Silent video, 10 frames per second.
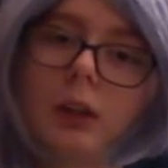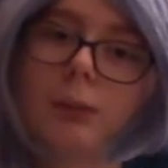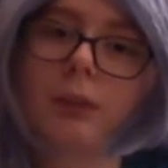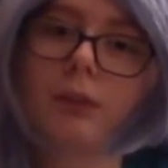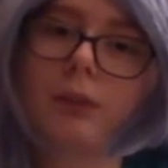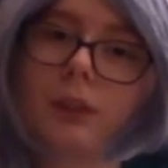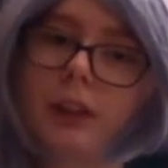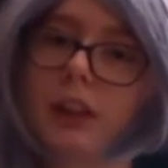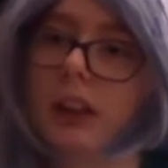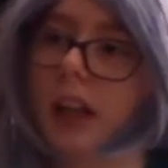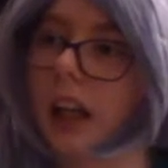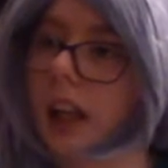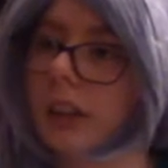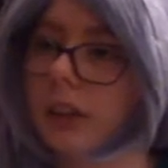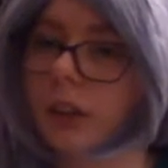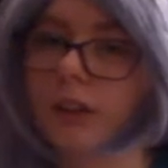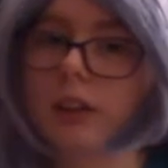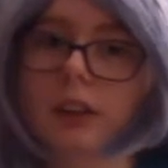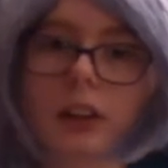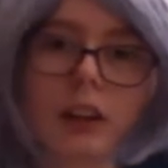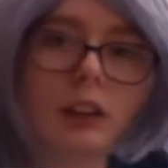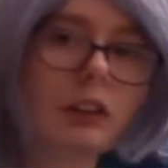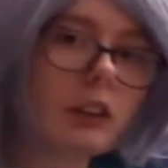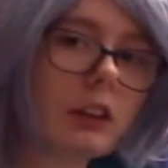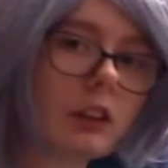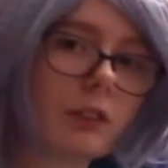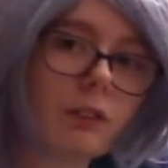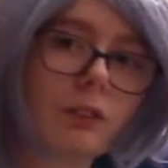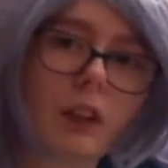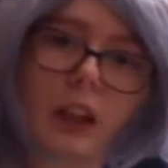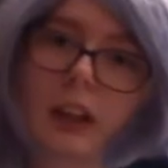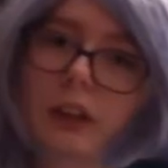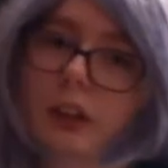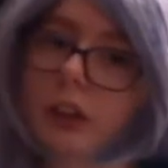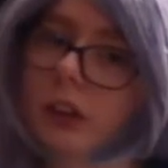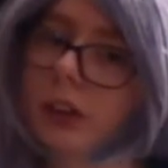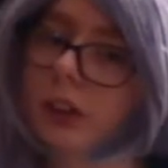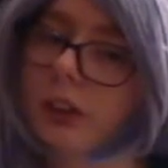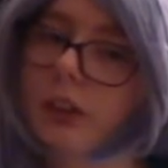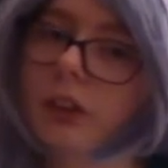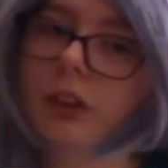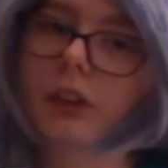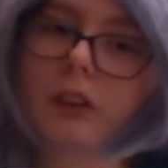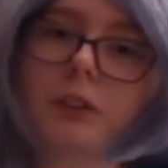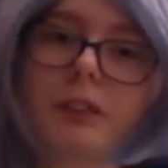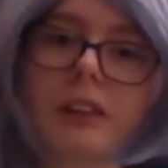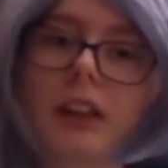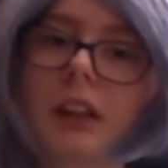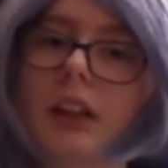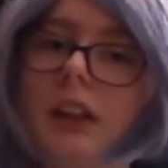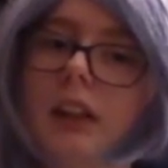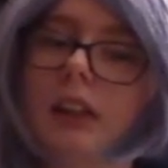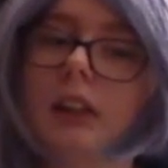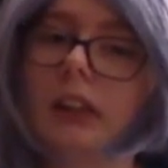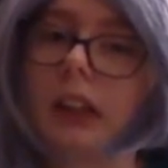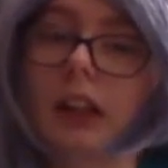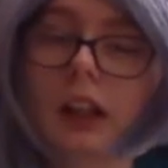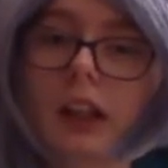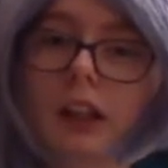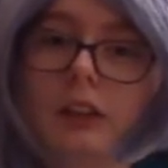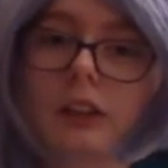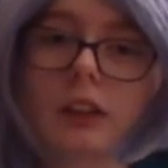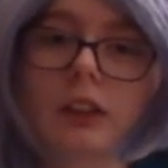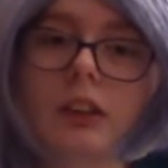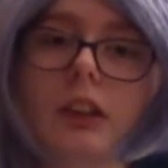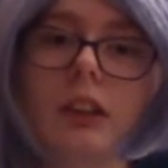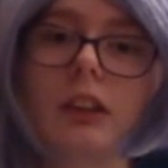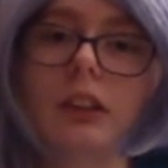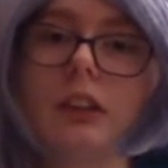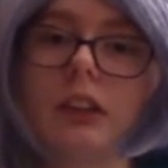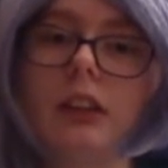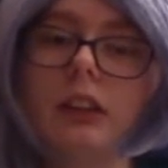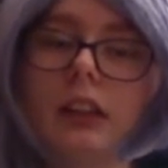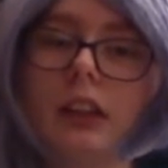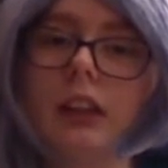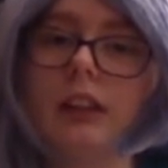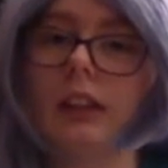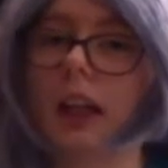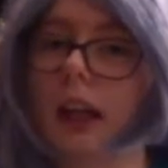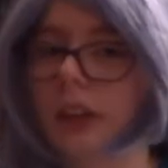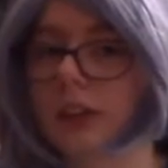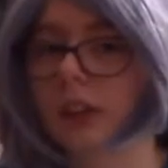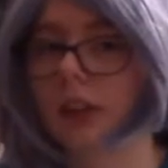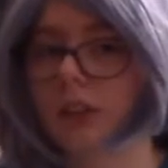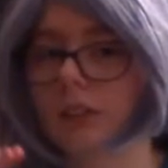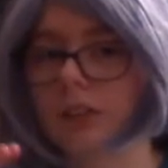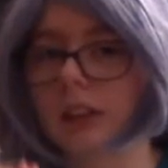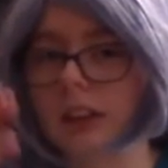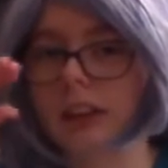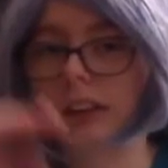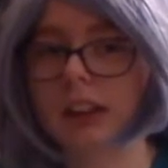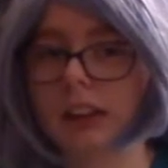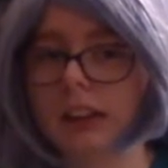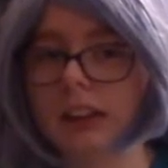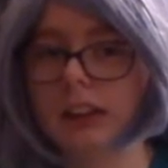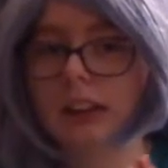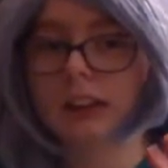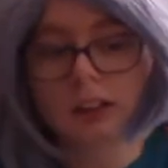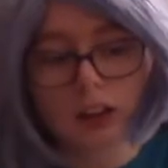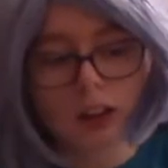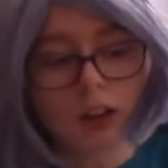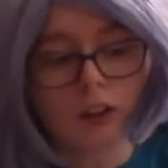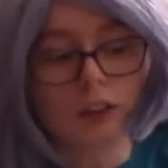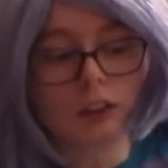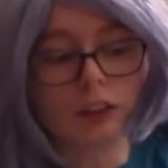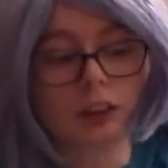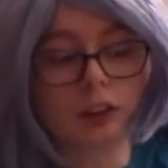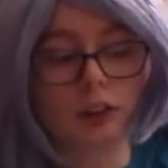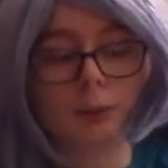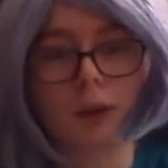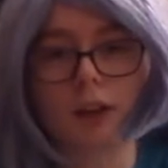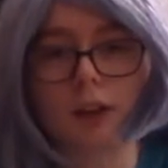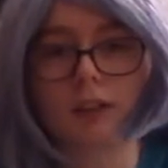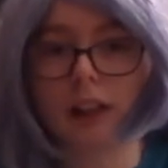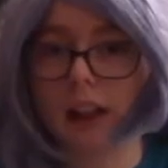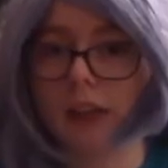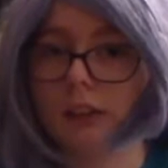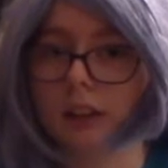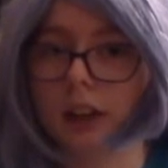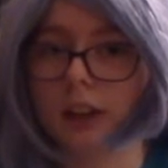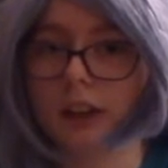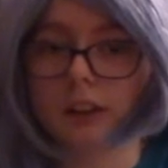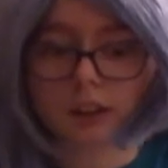Before you can add the organs, the flesh, the nerves, the layers, you need to start with the skeleton, which is the part of the outline.